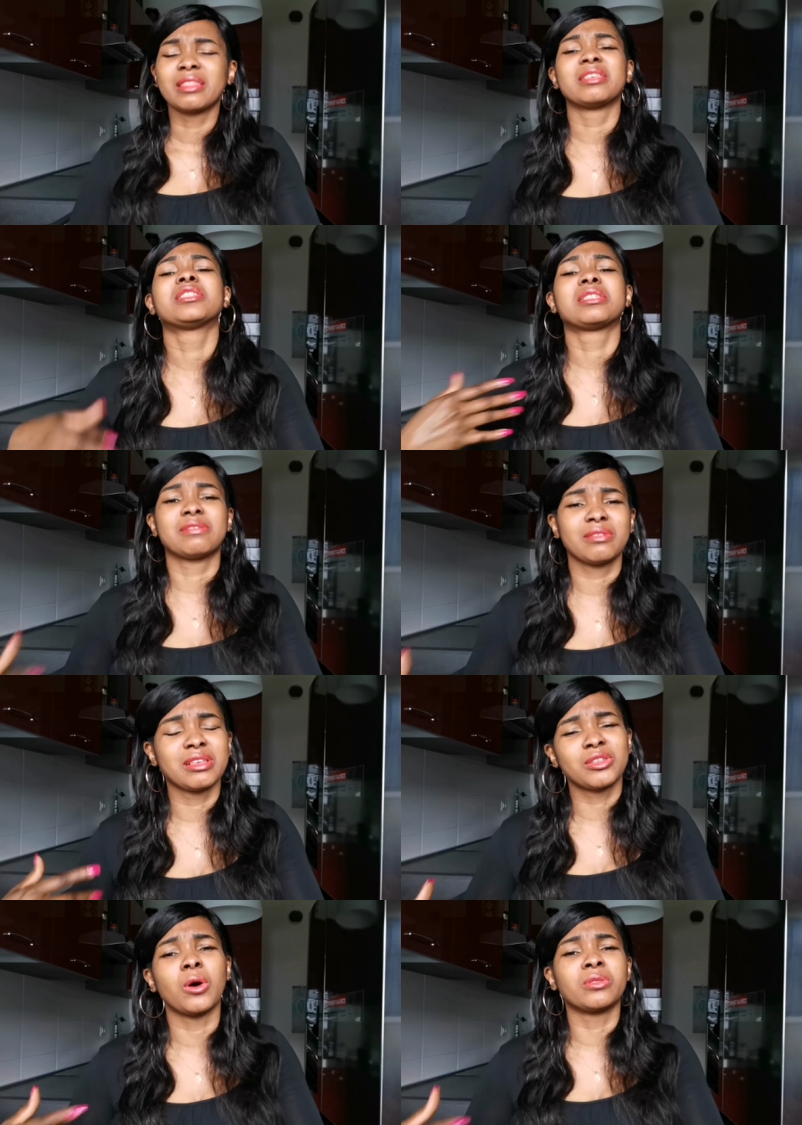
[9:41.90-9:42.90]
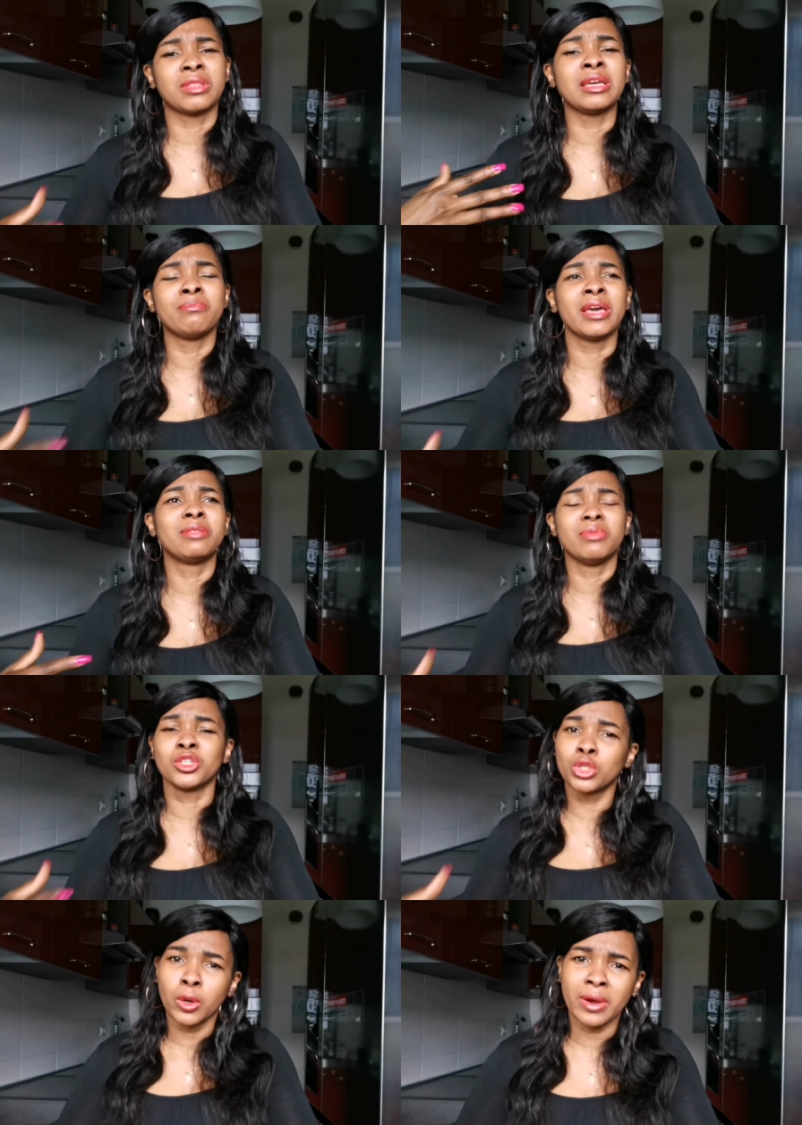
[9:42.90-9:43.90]
this this whole thing made
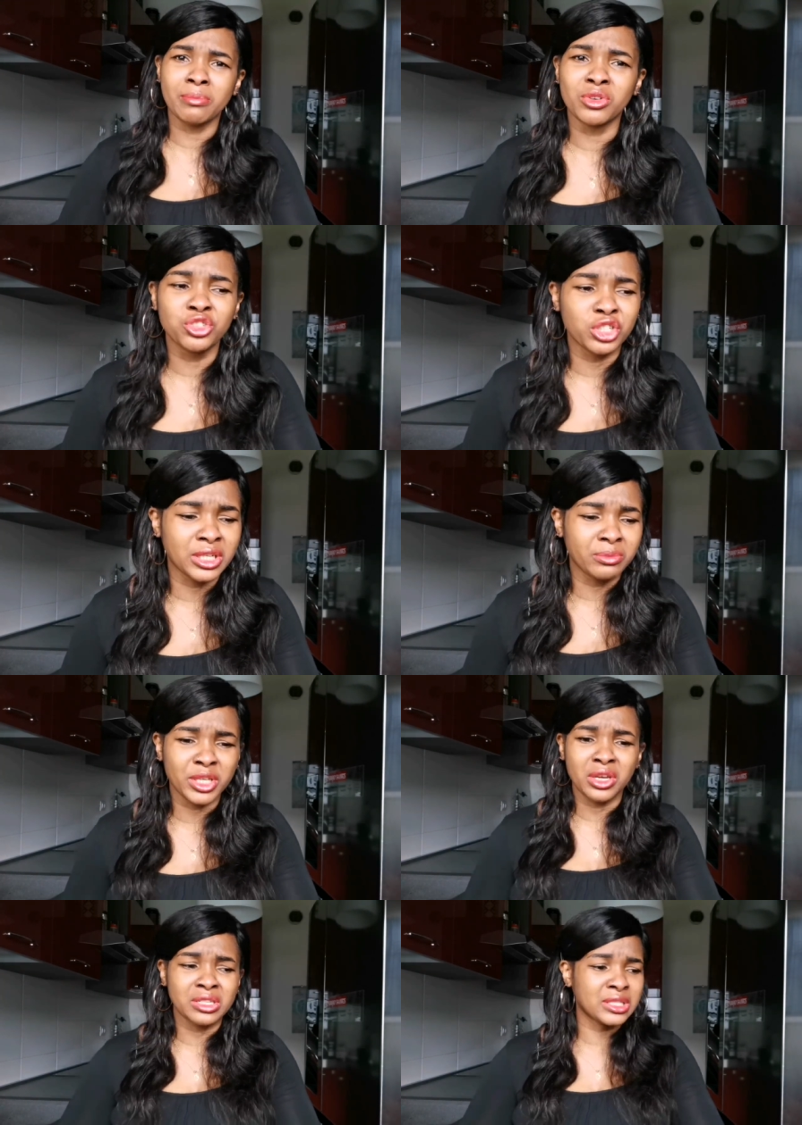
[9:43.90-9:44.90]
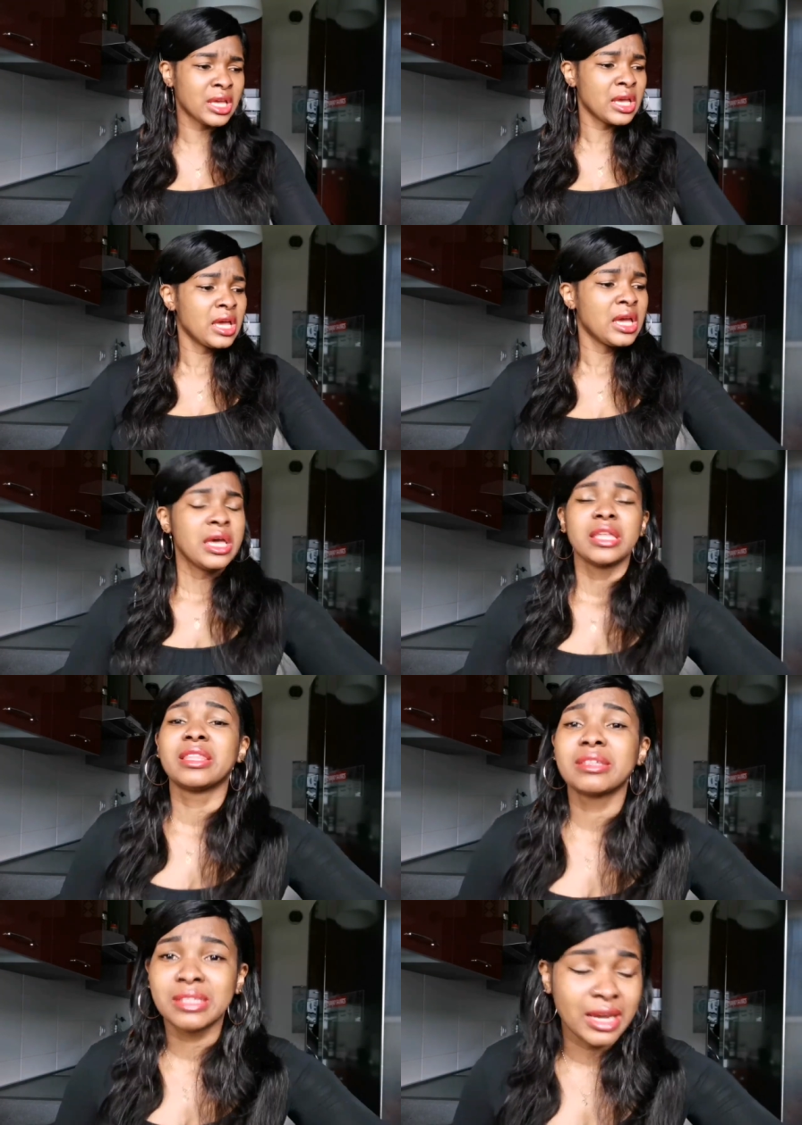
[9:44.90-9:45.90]
me so emotional because
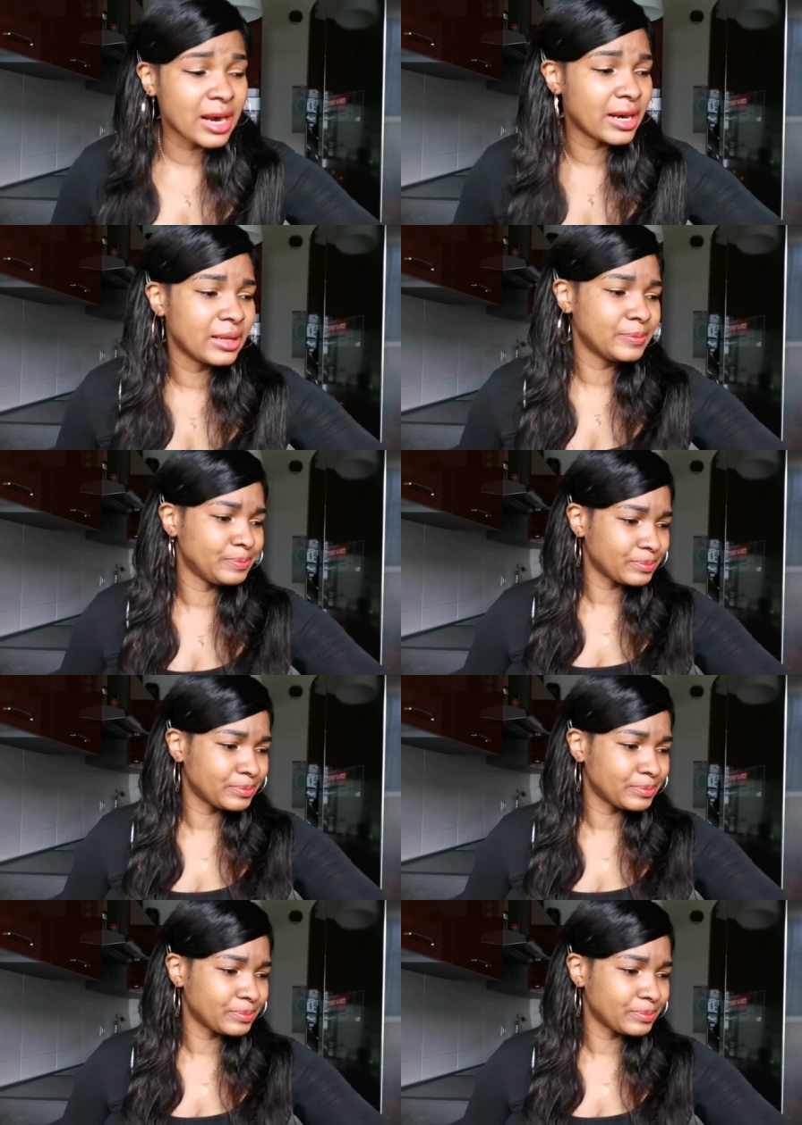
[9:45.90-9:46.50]
this car